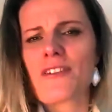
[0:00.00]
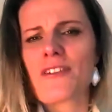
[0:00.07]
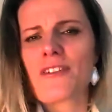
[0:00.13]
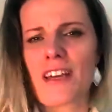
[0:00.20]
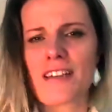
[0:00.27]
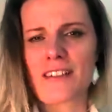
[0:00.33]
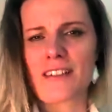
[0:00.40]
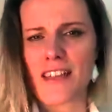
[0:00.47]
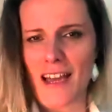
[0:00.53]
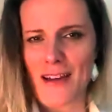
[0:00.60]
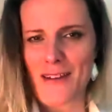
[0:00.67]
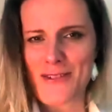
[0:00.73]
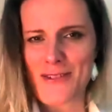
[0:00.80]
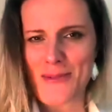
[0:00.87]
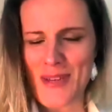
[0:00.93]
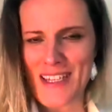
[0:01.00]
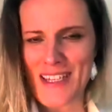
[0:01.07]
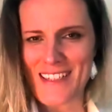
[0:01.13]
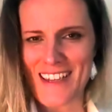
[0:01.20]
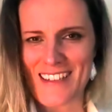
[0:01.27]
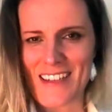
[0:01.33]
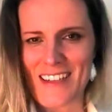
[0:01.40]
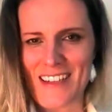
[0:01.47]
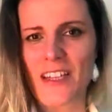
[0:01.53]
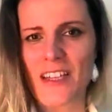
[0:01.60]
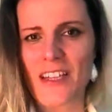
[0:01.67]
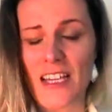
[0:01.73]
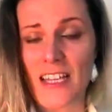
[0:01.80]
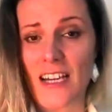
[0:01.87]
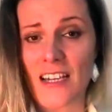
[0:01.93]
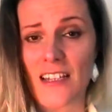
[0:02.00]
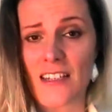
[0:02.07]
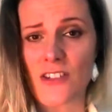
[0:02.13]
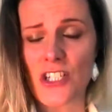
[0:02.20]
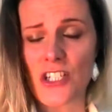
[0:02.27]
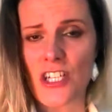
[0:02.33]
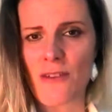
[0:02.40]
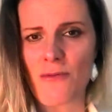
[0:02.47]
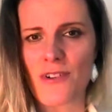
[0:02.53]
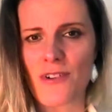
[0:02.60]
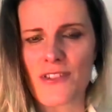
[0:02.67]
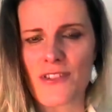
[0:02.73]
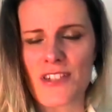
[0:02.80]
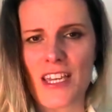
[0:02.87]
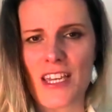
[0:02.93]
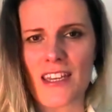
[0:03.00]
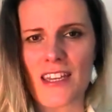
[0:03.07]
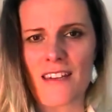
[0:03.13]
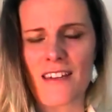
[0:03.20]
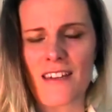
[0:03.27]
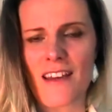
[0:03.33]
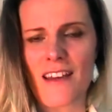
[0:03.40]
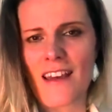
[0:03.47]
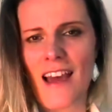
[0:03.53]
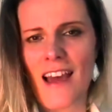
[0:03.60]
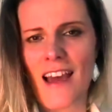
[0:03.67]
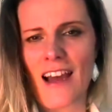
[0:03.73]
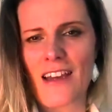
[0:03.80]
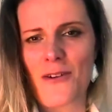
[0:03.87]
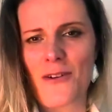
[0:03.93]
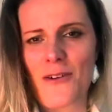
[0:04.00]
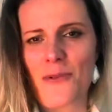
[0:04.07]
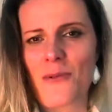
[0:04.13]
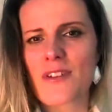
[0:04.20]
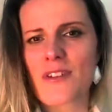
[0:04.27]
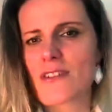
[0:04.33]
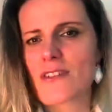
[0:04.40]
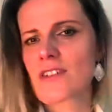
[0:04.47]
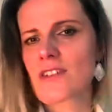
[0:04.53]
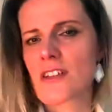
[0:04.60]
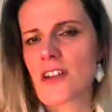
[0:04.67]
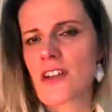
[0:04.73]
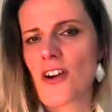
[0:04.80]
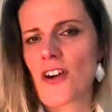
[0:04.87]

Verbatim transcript: as allowed to be scientifically inclined as she was. And I always looked at her